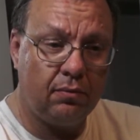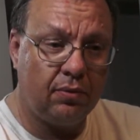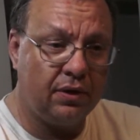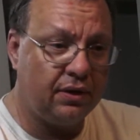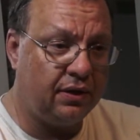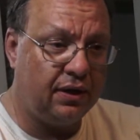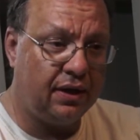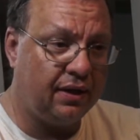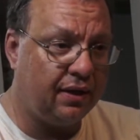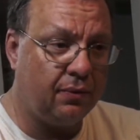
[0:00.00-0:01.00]
but
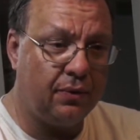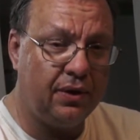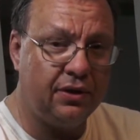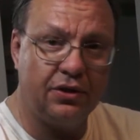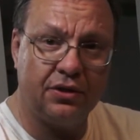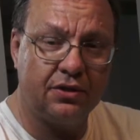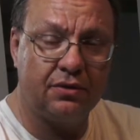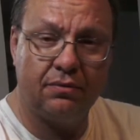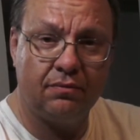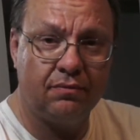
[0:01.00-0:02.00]
yeah, that wind just